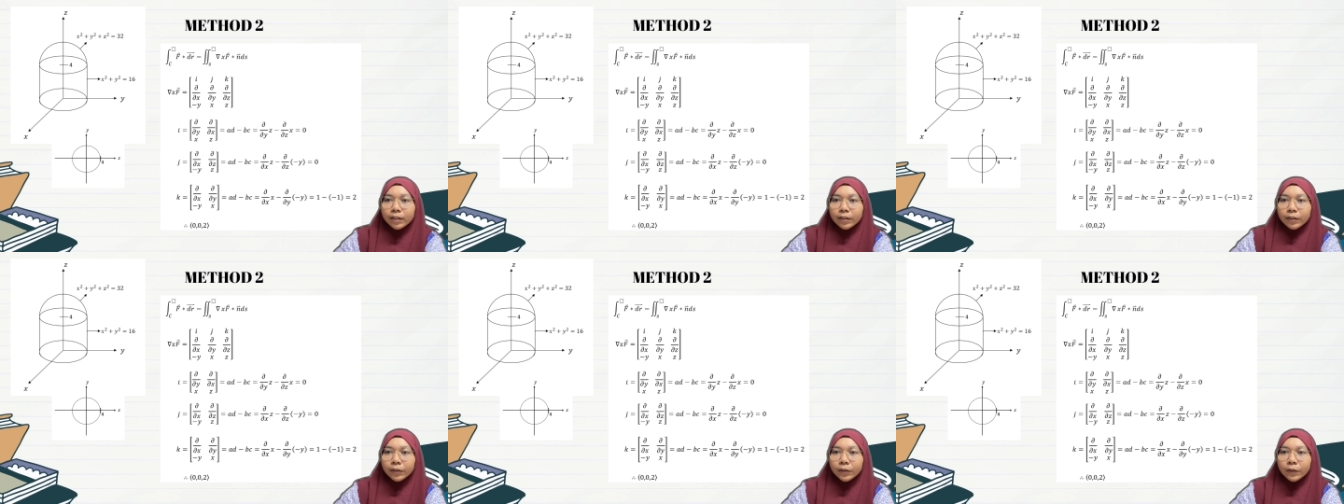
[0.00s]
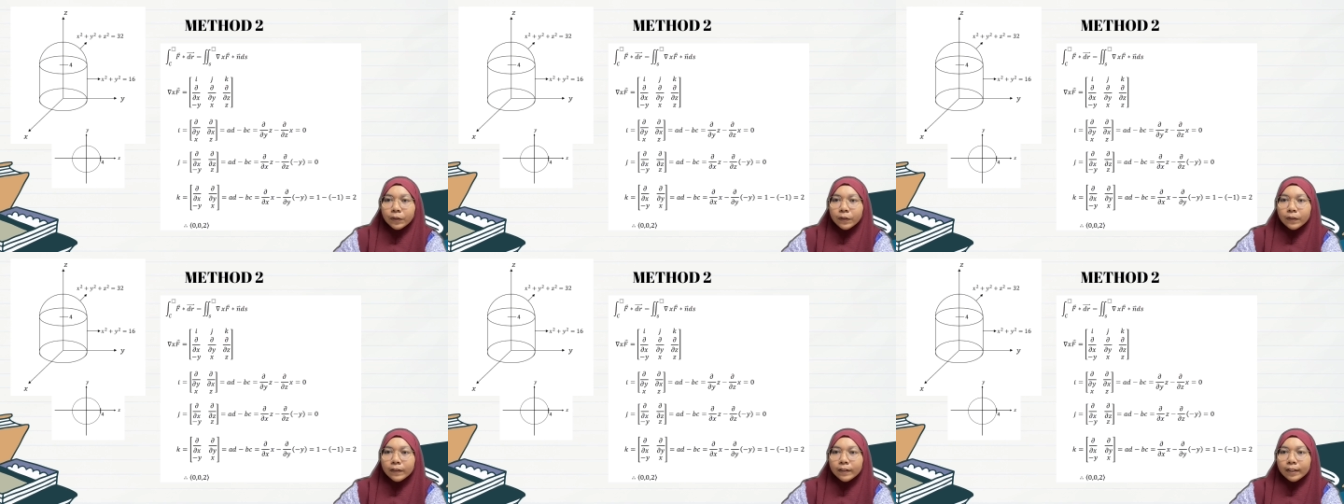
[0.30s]

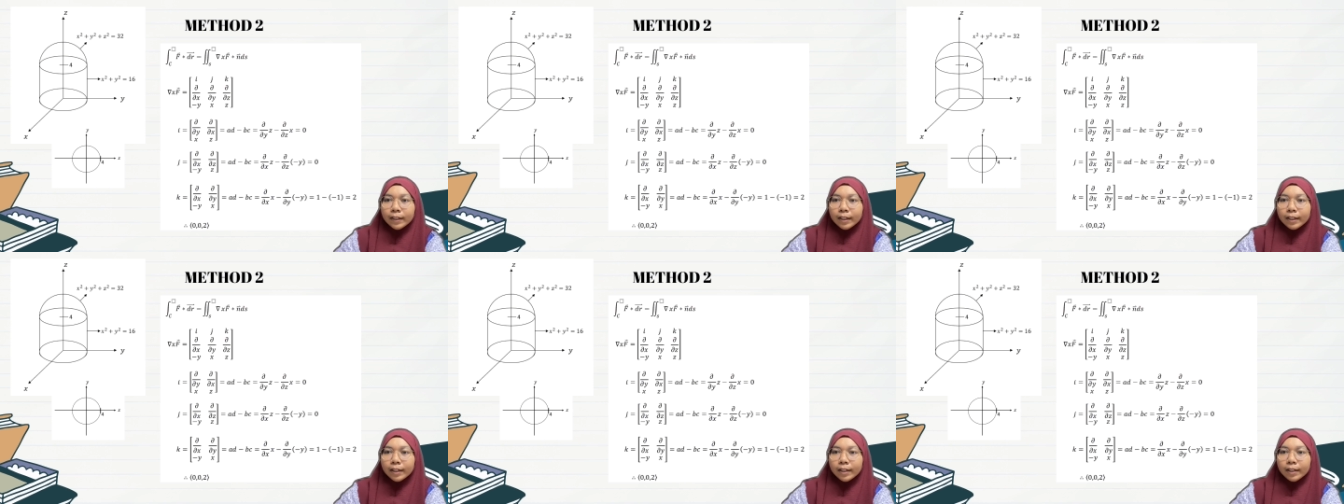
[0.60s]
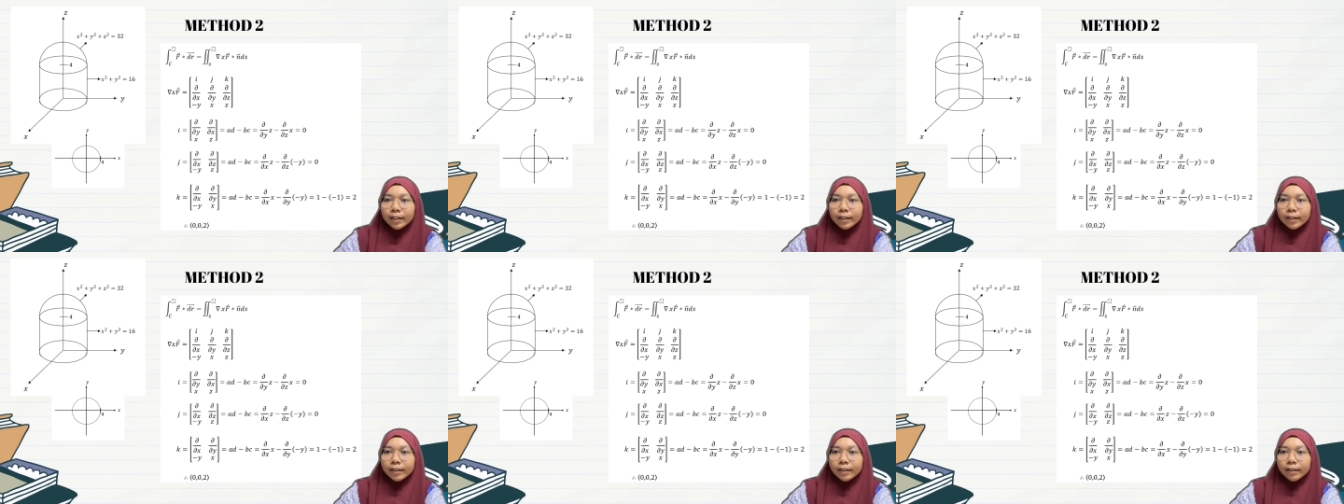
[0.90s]

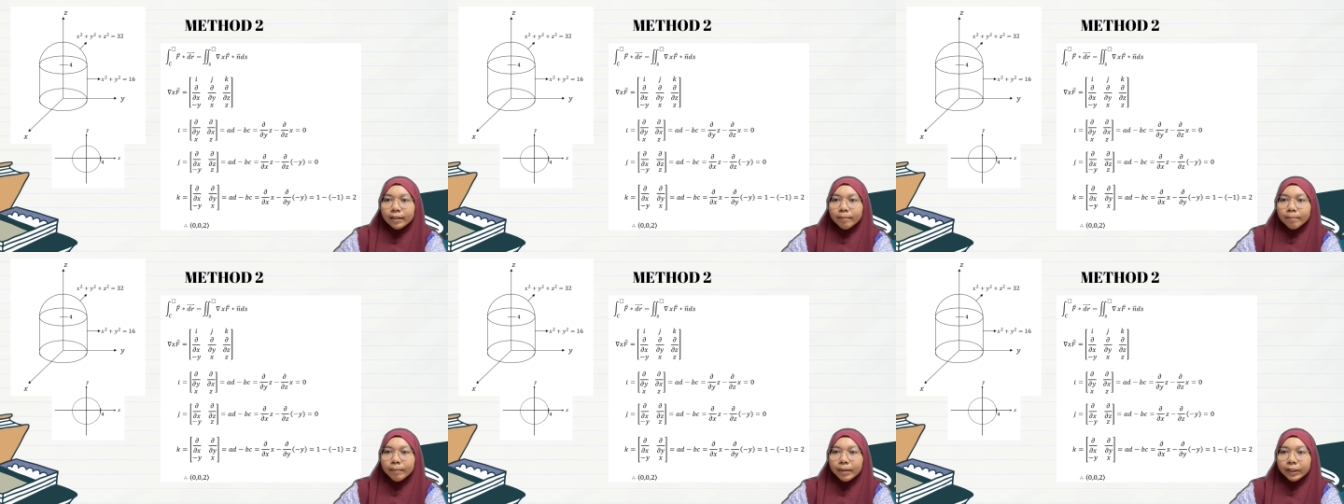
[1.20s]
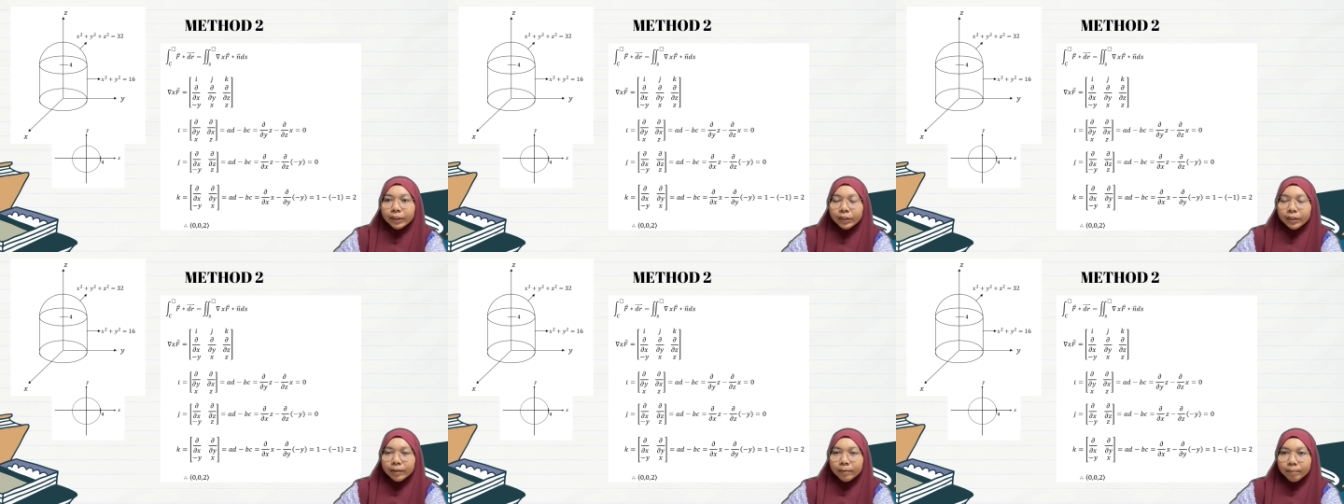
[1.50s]
using
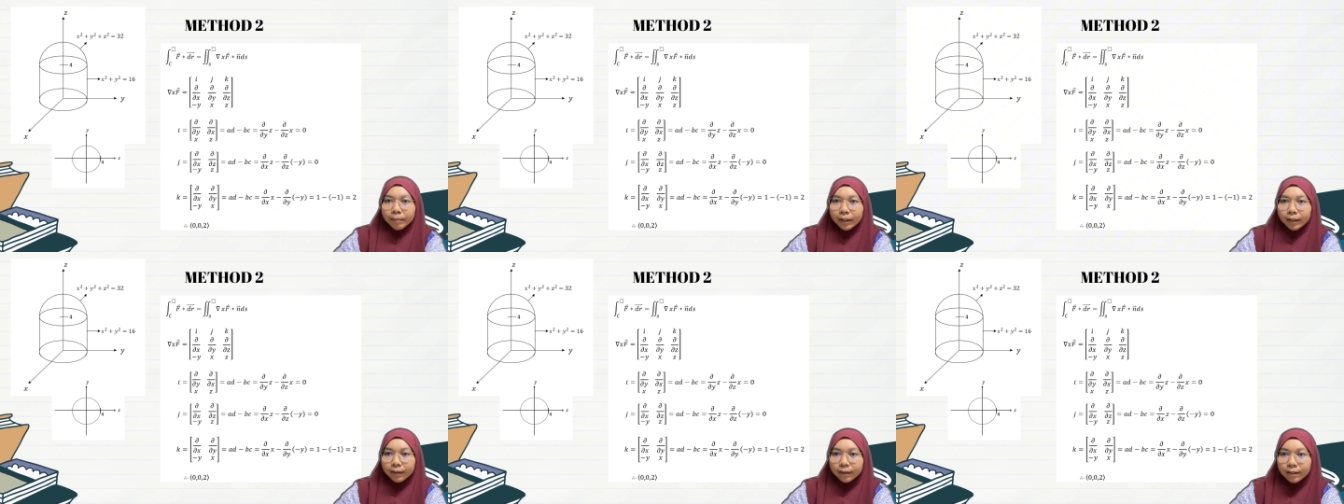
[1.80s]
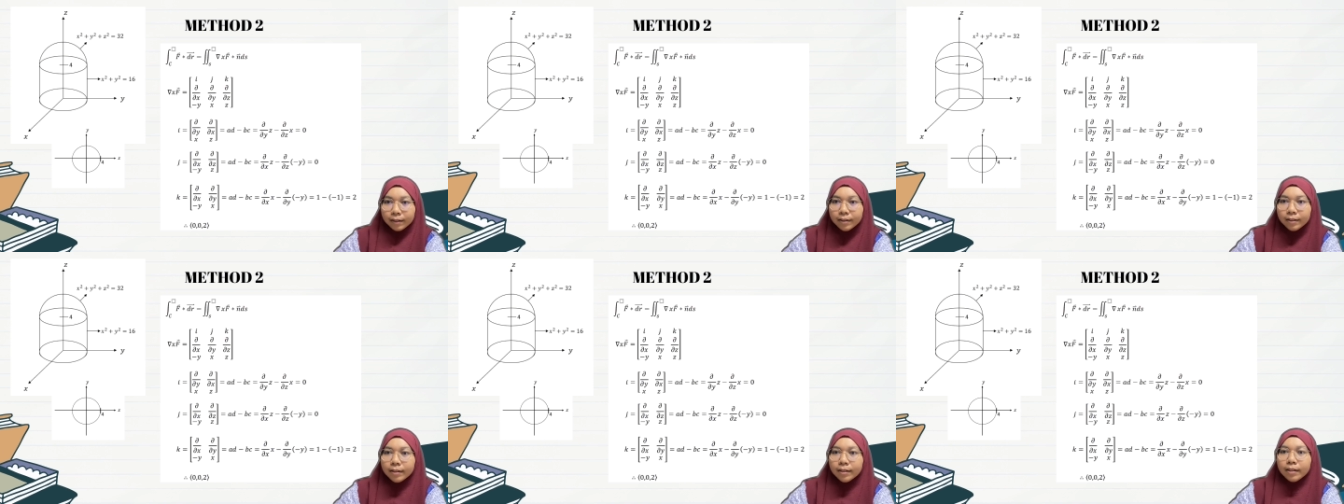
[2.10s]
metric
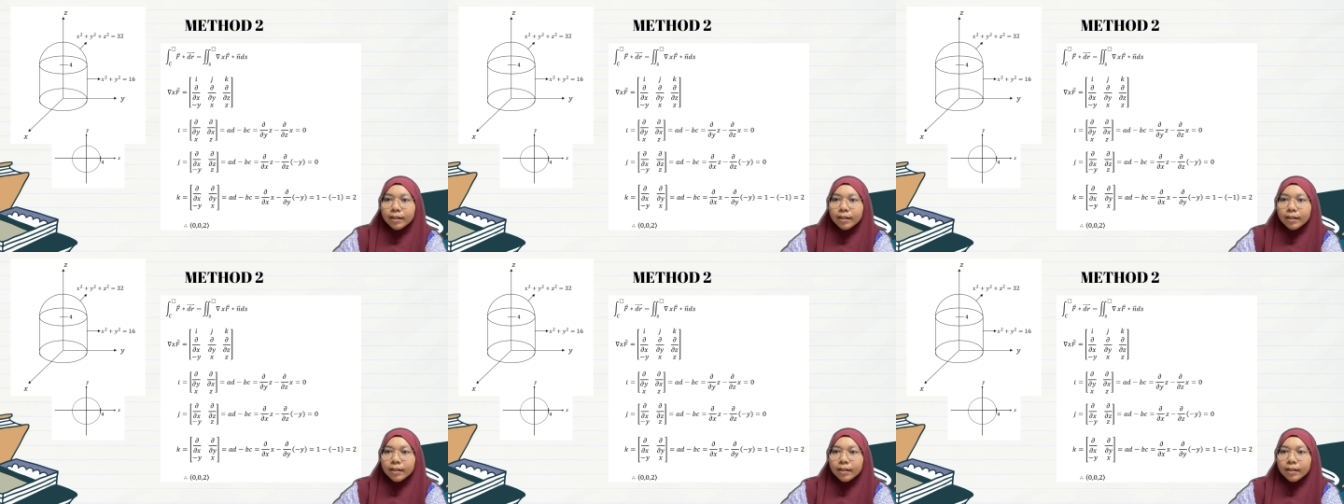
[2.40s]
method.